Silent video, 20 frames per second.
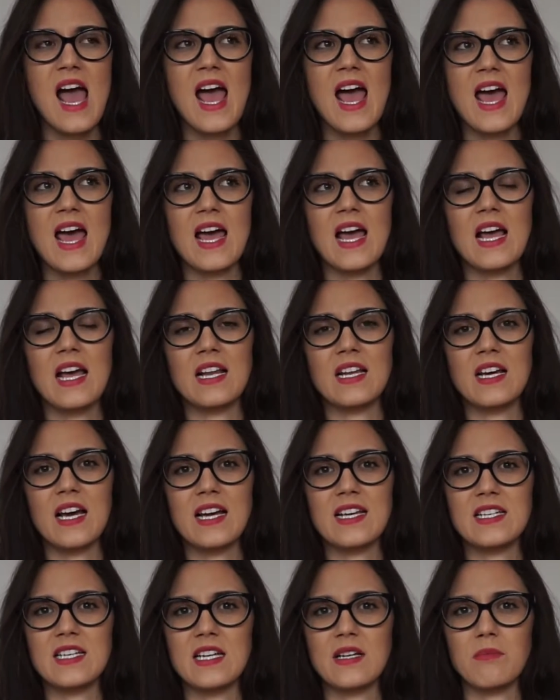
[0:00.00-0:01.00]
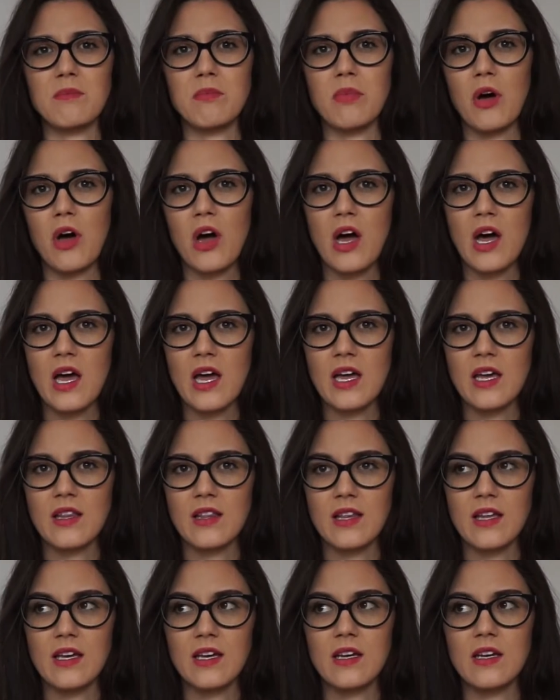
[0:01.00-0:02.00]
and I didn't buy
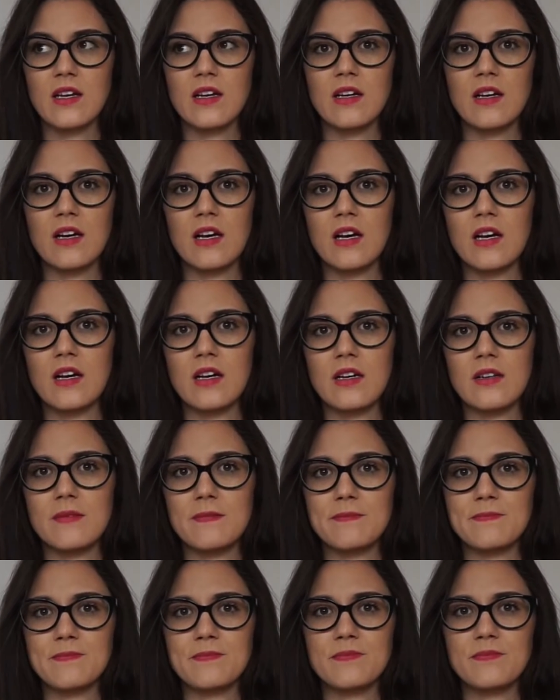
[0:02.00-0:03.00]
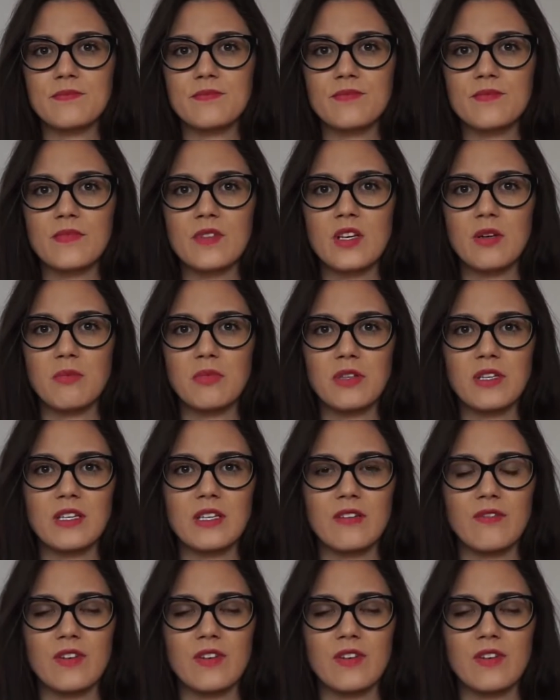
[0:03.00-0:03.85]
like completely